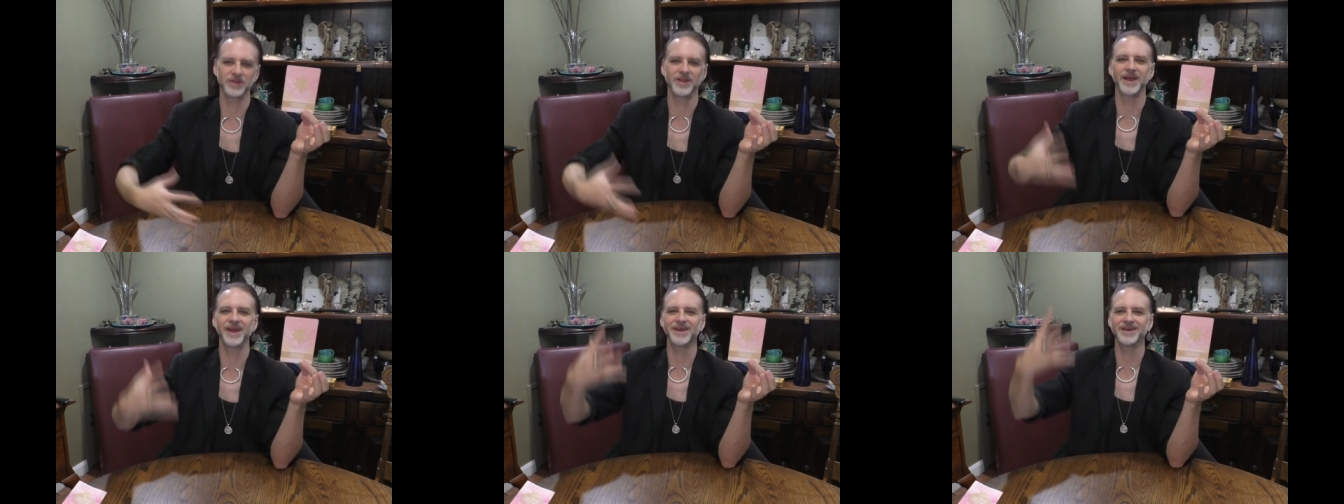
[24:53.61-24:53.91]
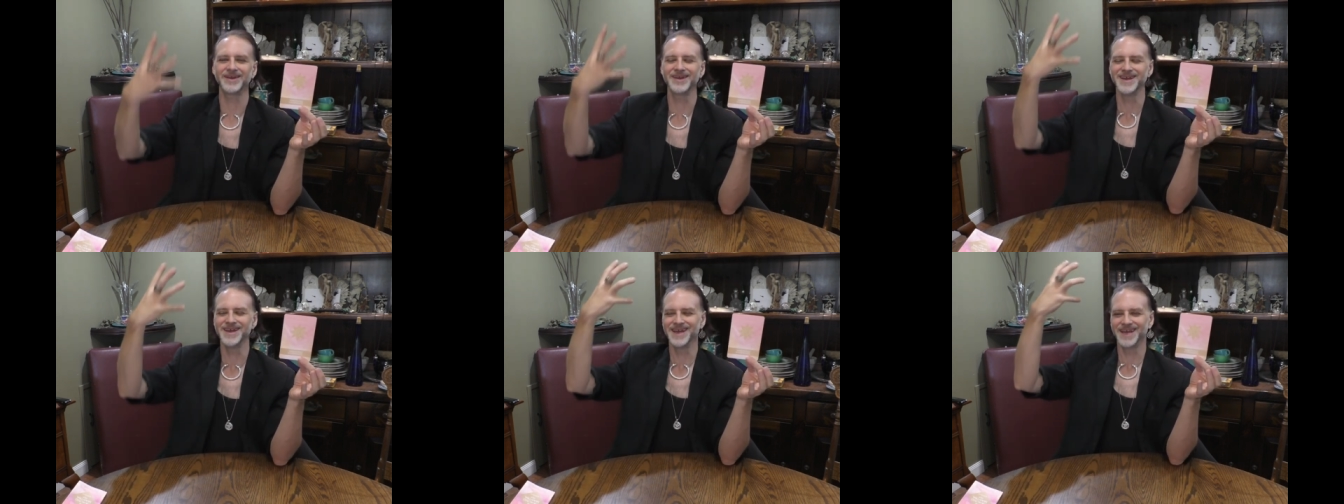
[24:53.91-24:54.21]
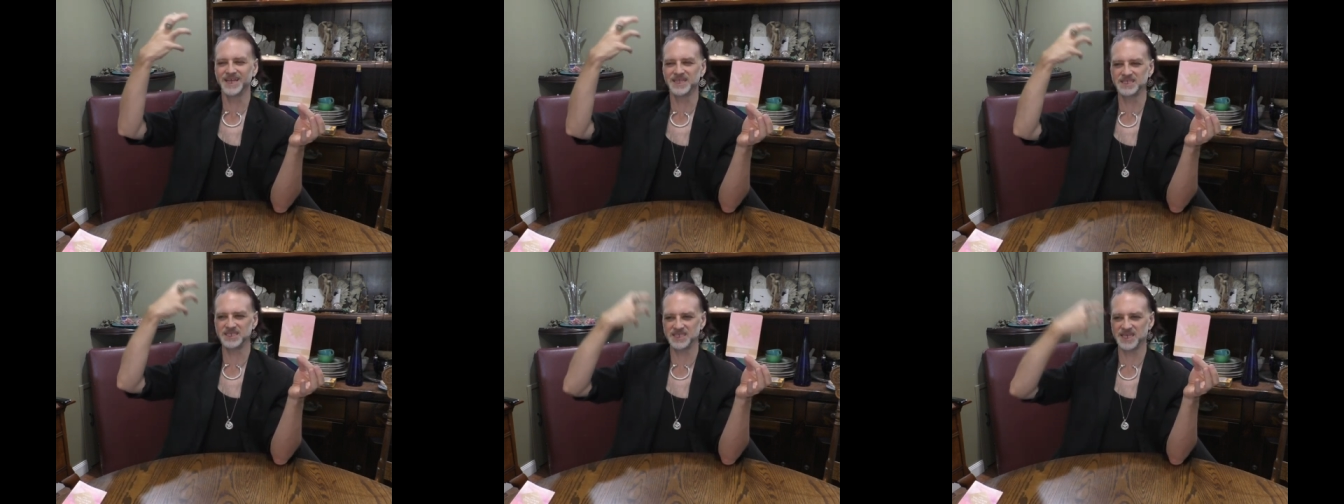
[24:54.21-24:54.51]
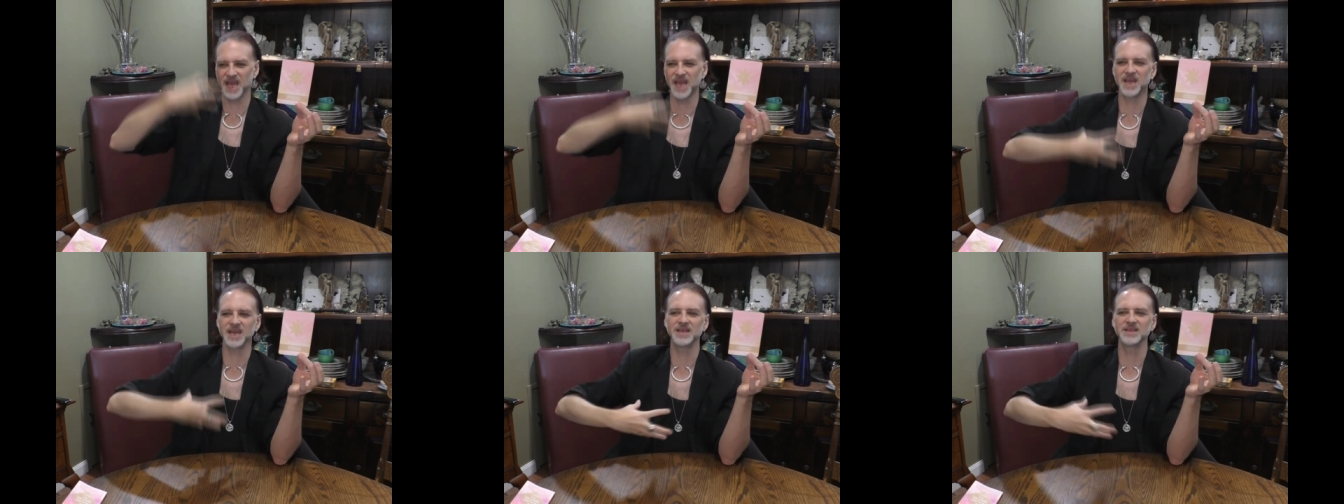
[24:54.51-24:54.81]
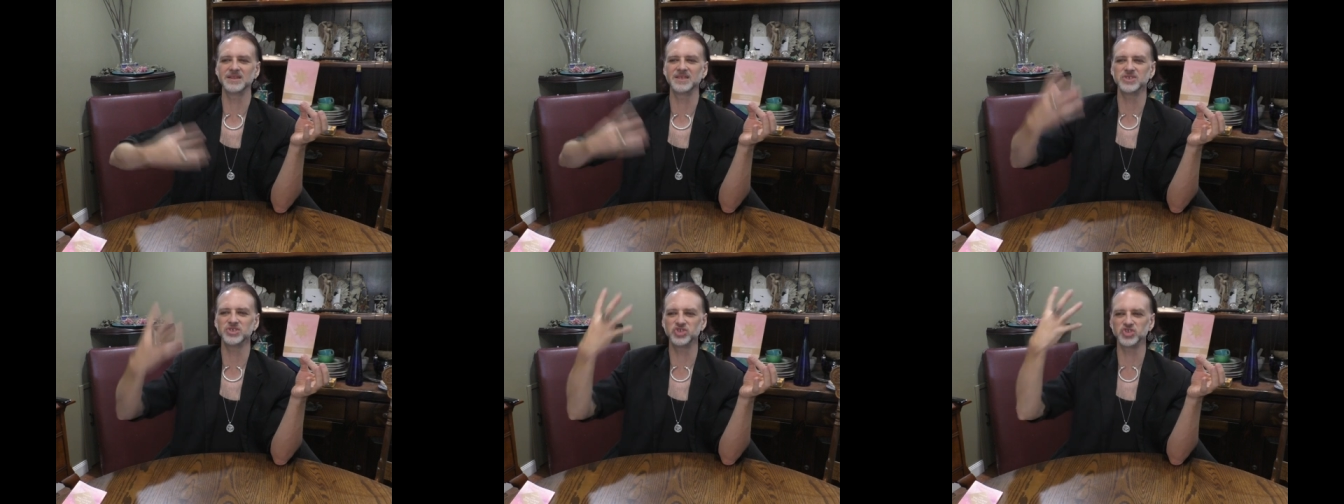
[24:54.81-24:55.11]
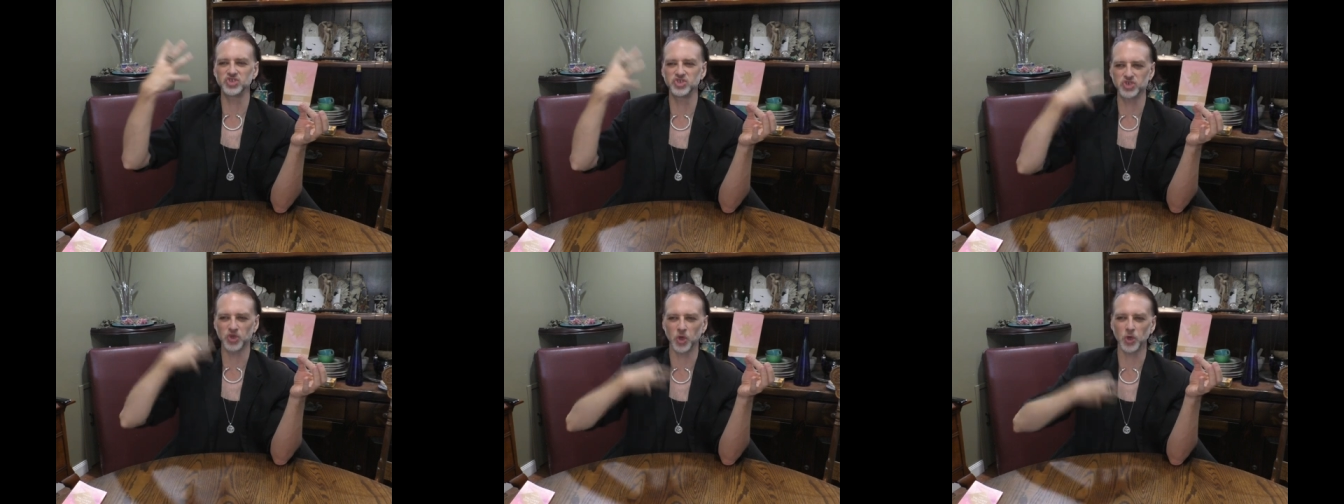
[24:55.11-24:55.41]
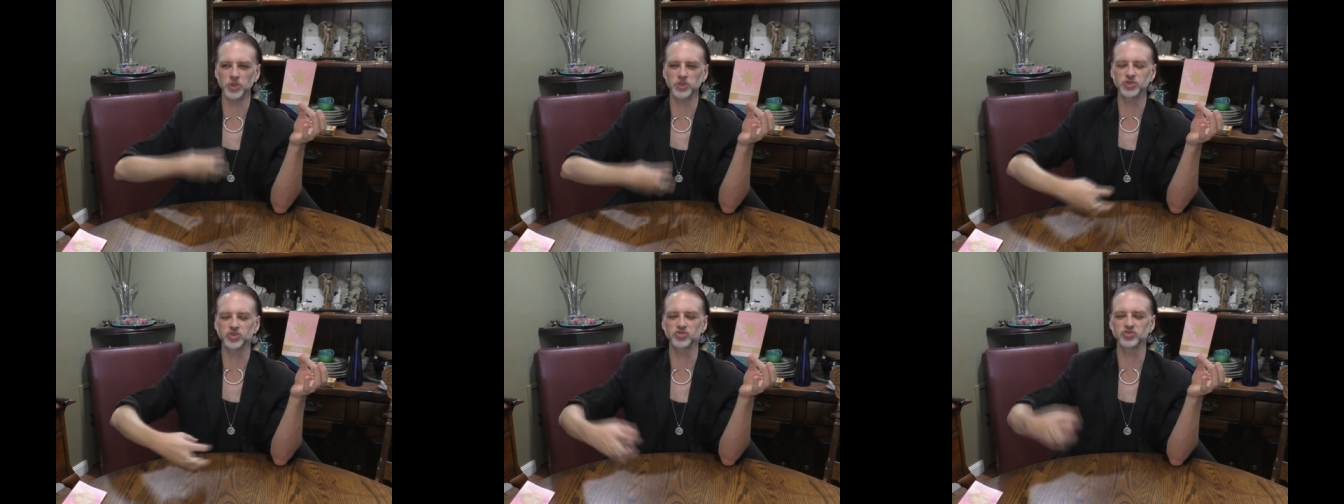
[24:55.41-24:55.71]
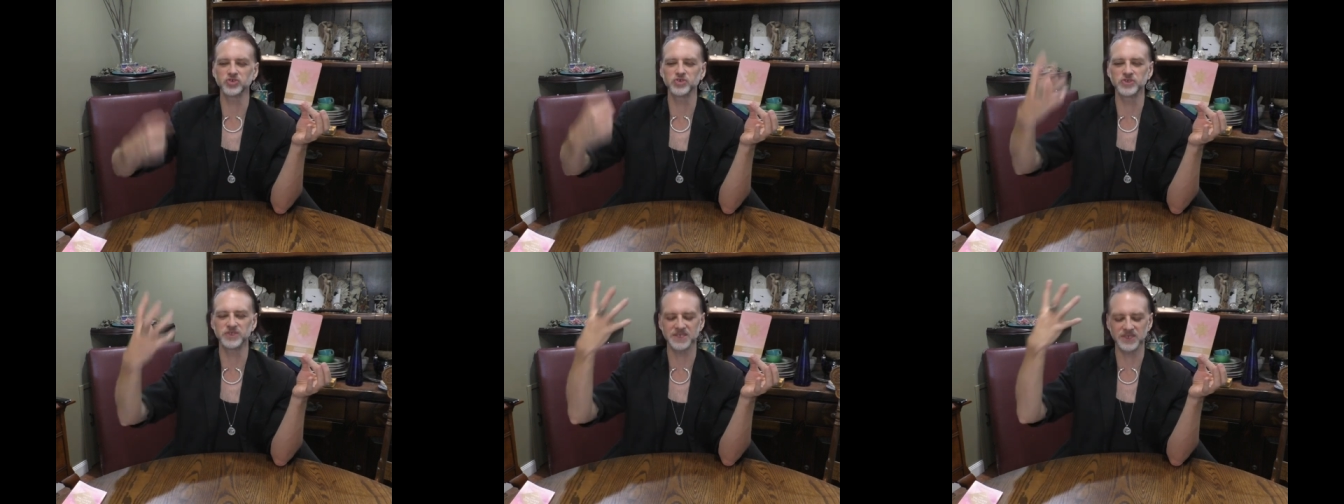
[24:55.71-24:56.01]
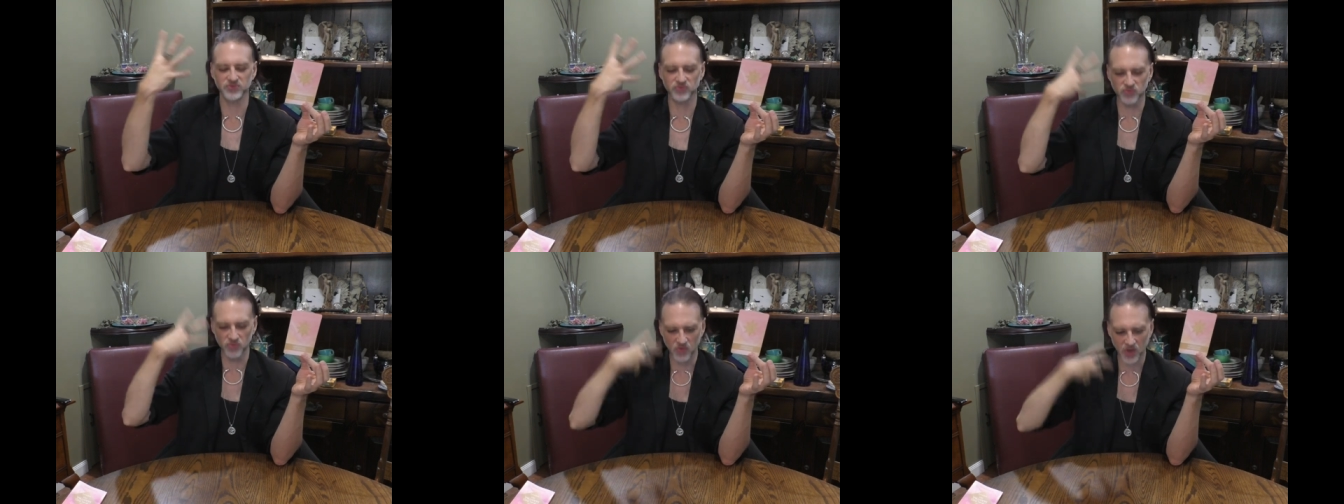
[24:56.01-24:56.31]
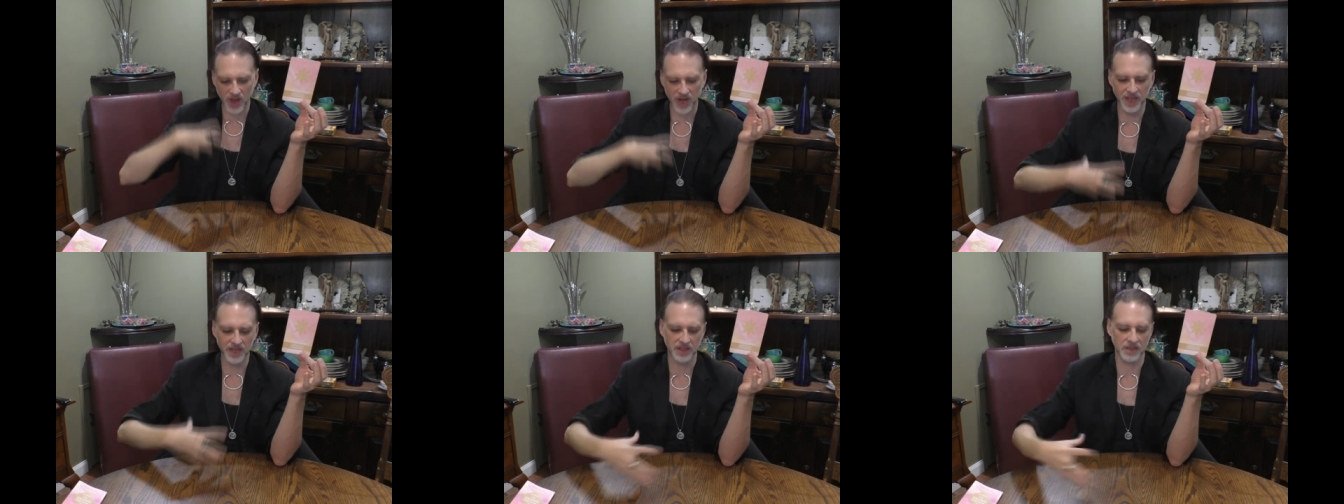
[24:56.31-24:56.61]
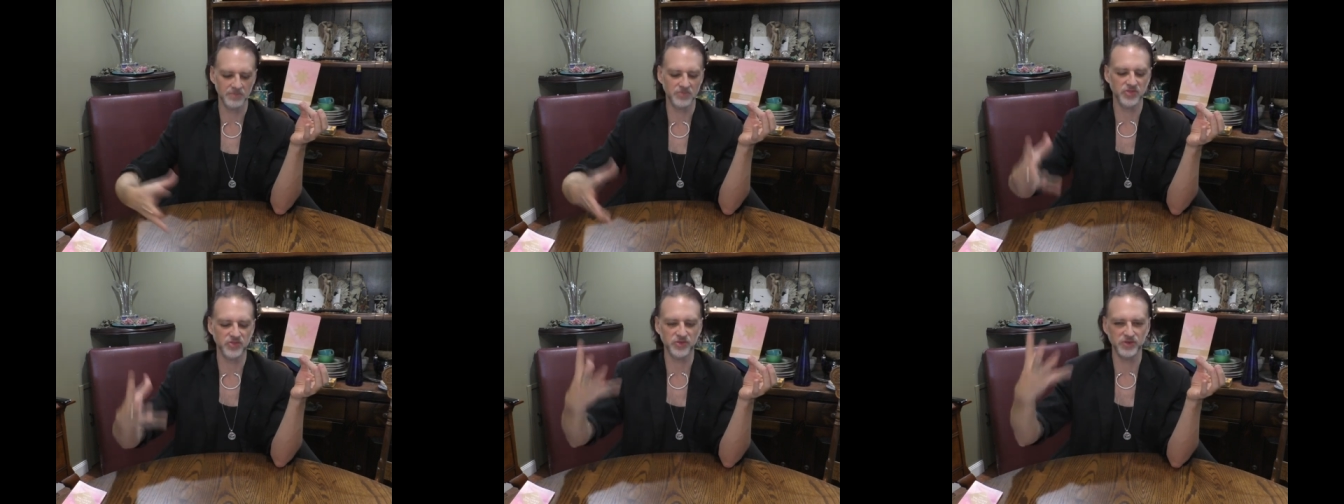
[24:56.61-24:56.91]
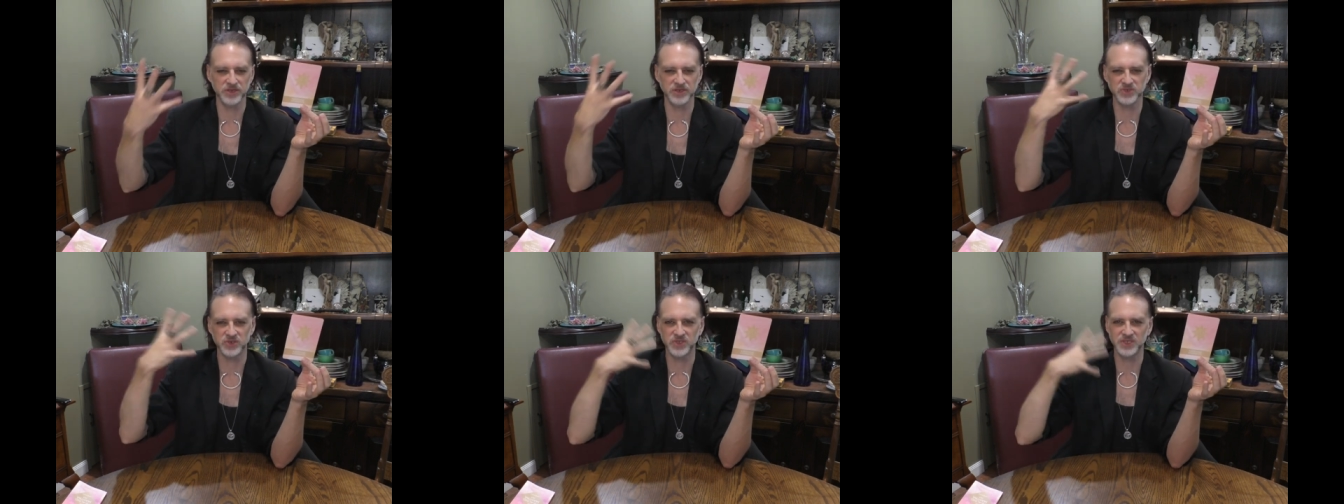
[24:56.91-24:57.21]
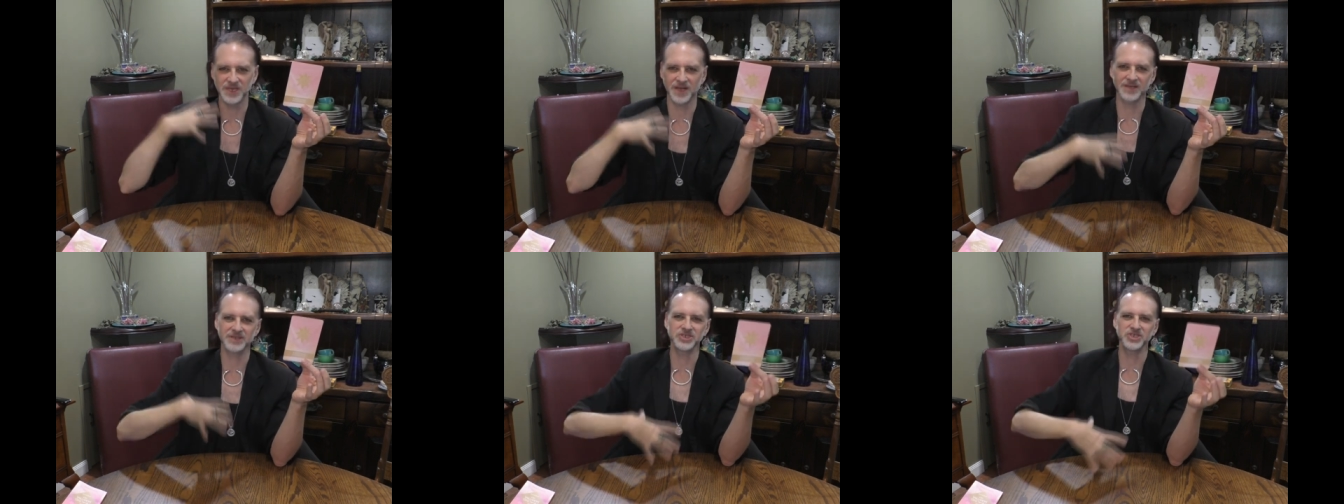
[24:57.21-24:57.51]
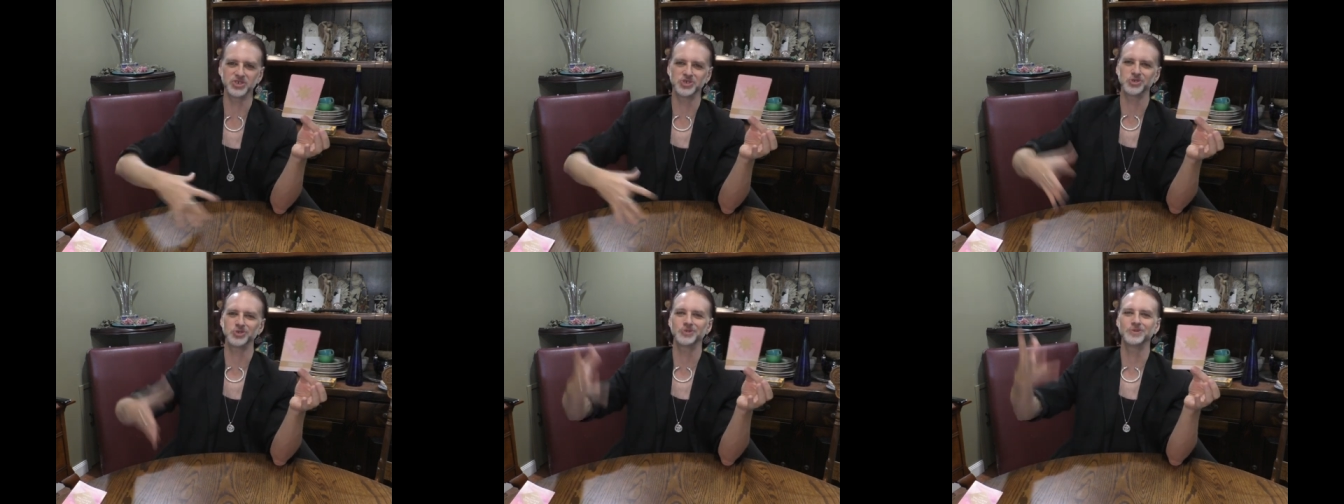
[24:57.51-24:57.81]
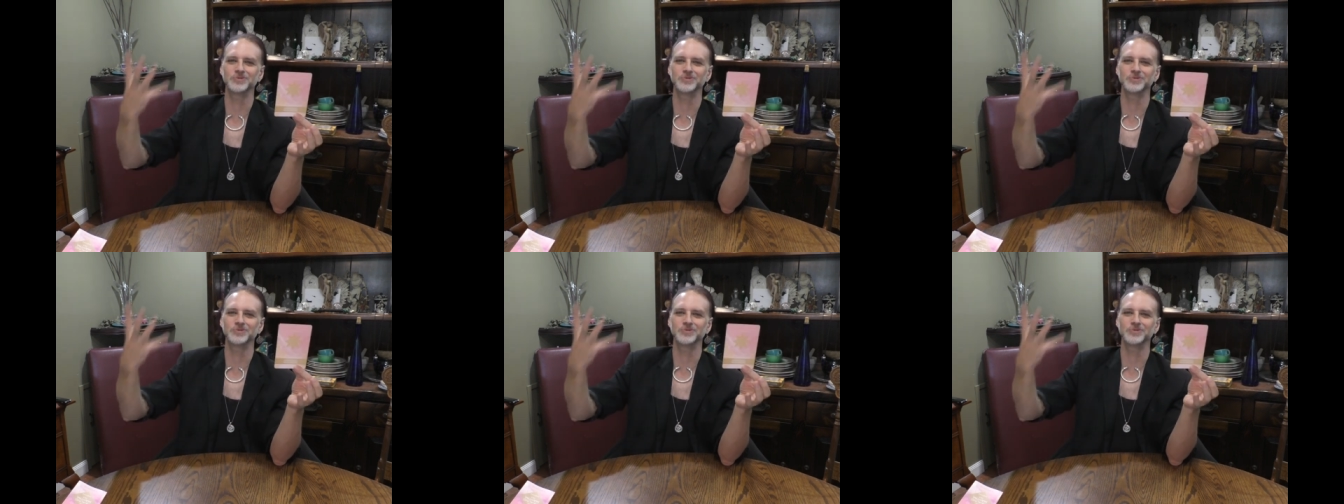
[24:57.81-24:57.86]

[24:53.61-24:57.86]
Like it's taking these soul truths and running them through your cell tissue.